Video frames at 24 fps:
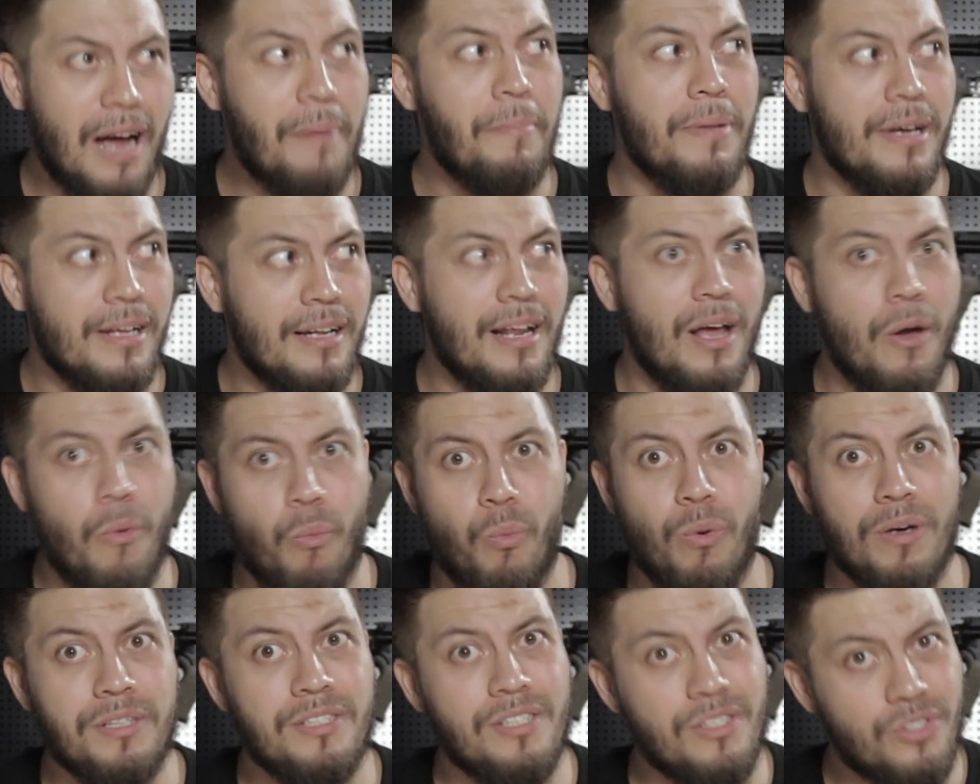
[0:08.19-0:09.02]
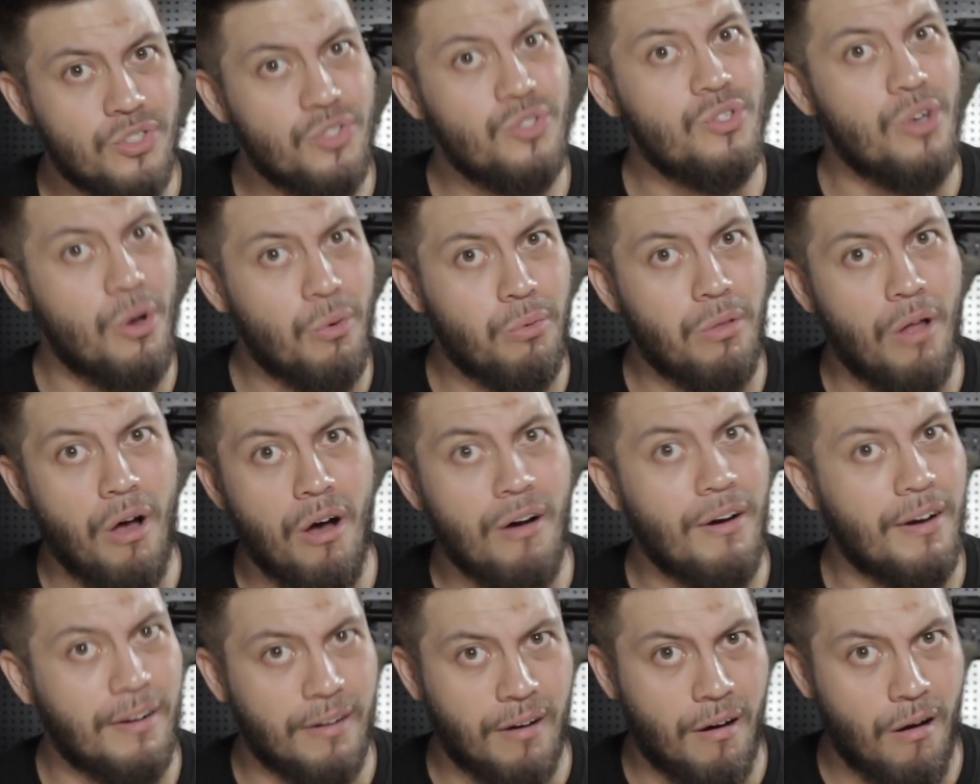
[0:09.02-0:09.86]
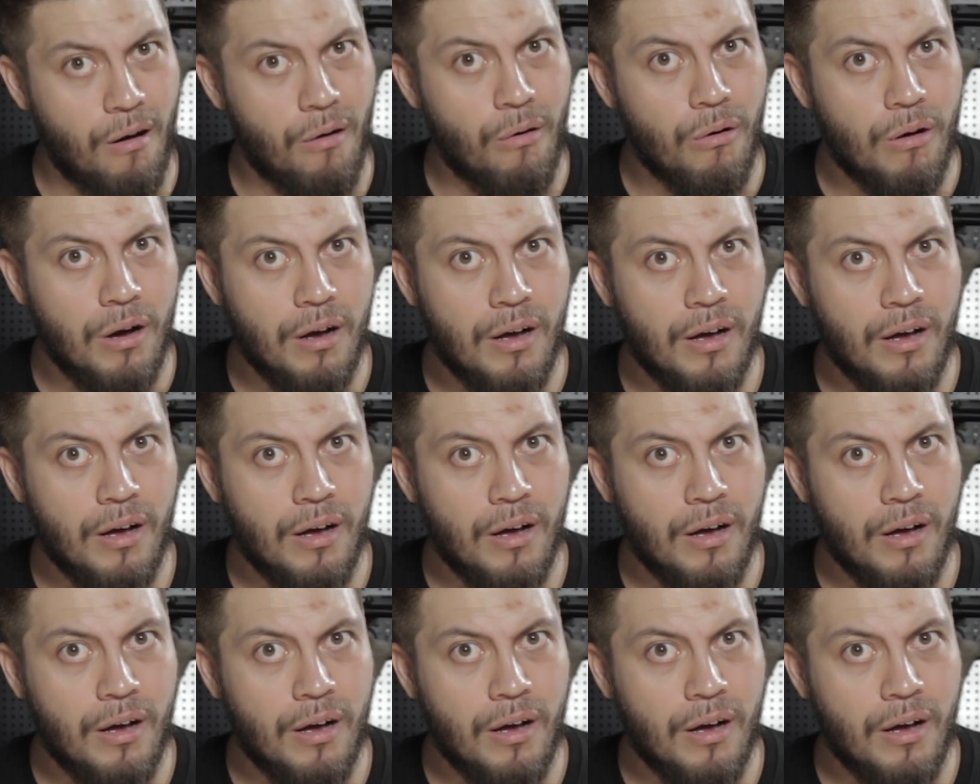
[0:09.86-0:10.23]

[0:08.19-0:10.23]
I mean, it wasn't so long ago.